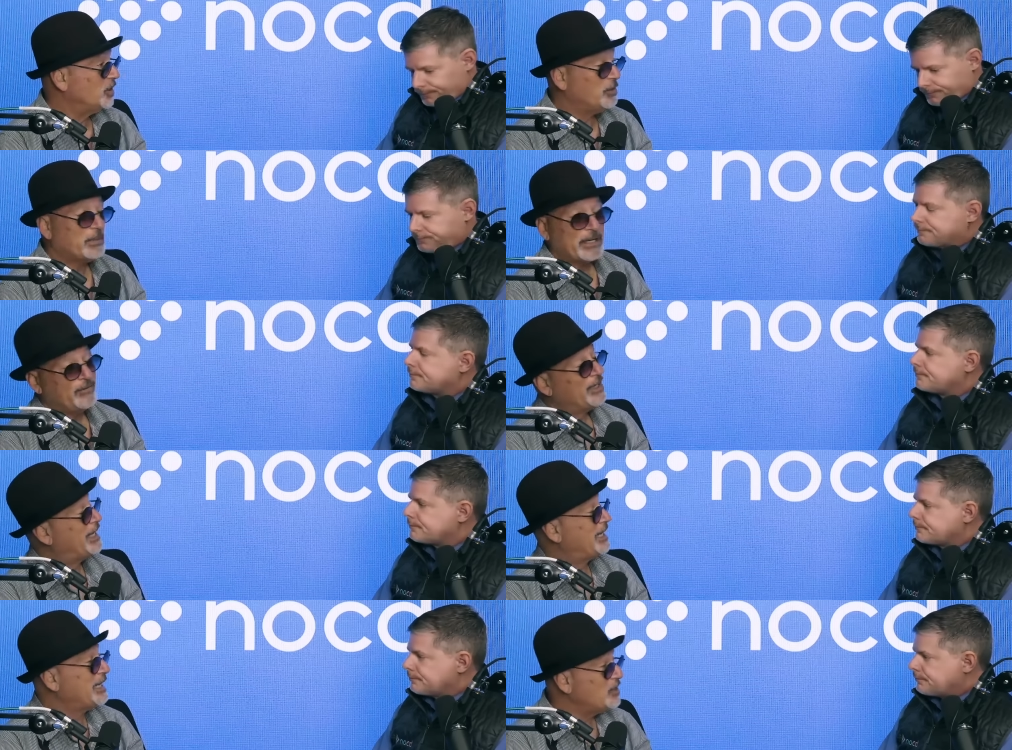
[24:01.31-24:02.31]
Speaker 1: You might even
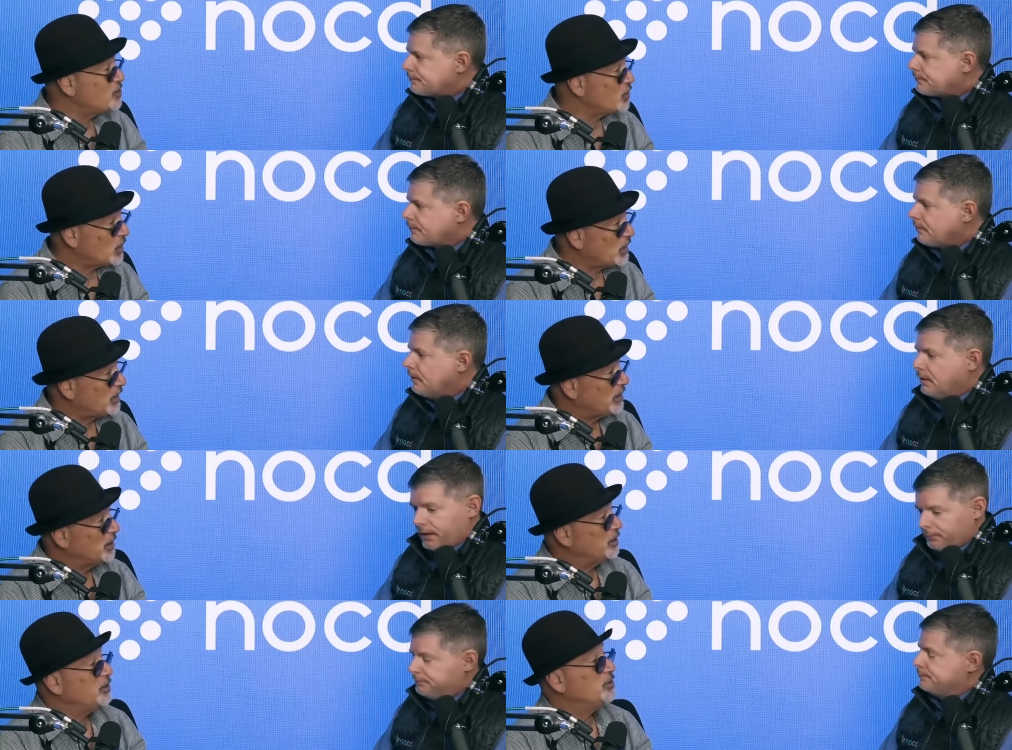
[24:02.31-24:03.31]
get injured.
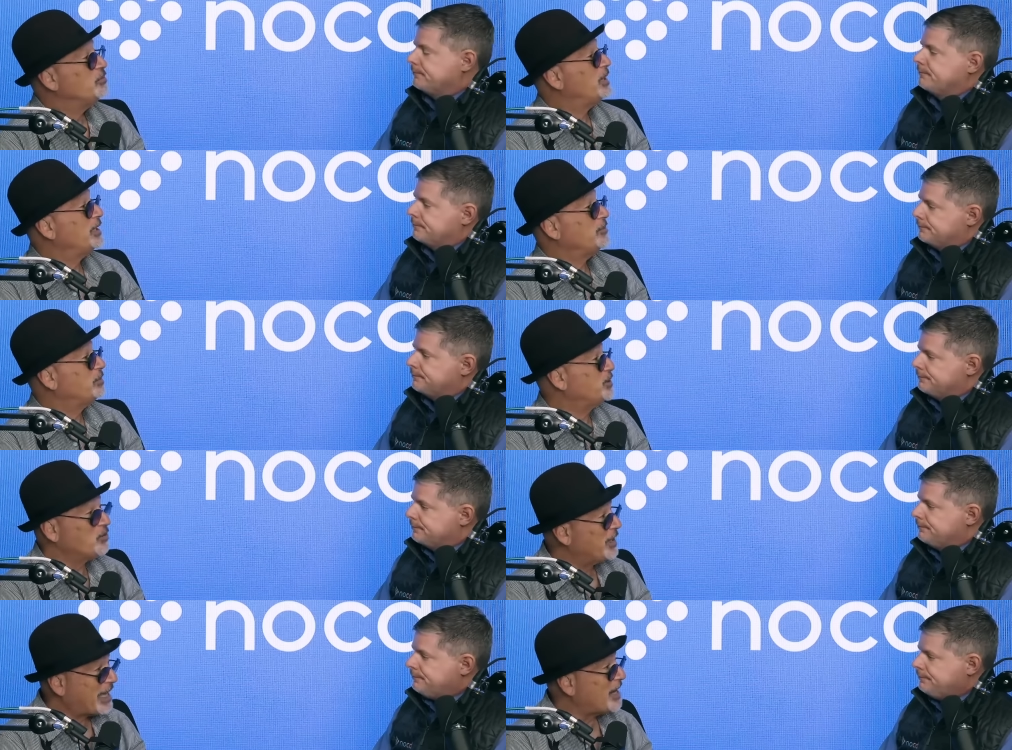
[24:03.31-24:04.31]
Yep. You might, but
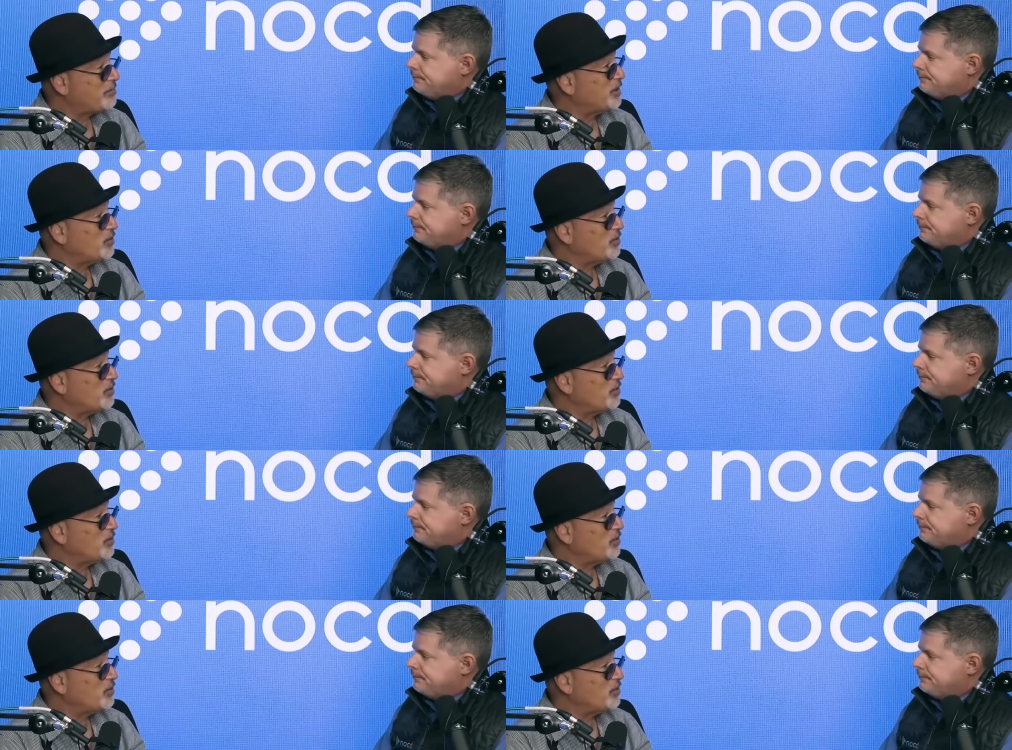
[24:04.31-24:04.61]
you get up and you